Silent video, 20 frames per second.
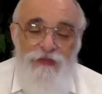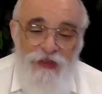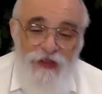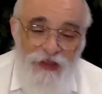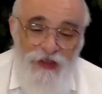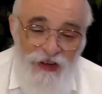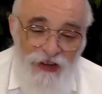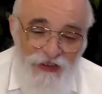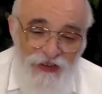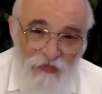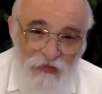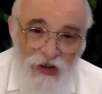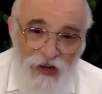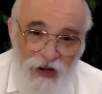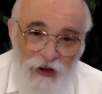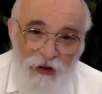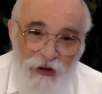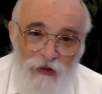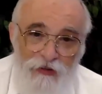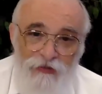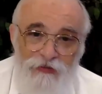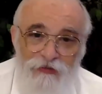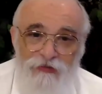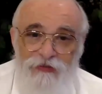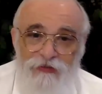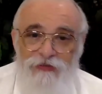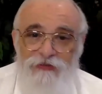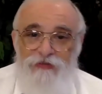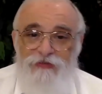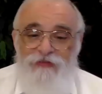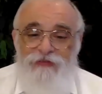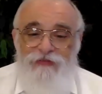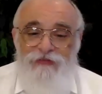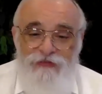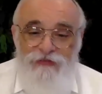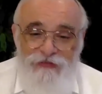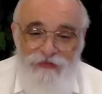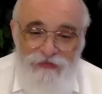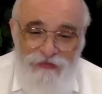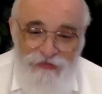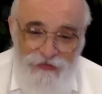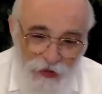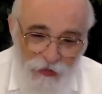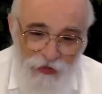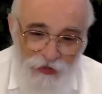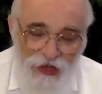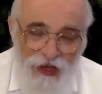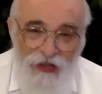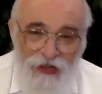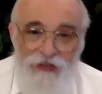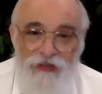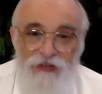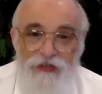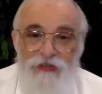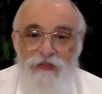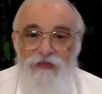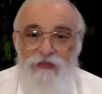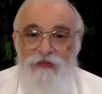Leave me alone. That was the answer.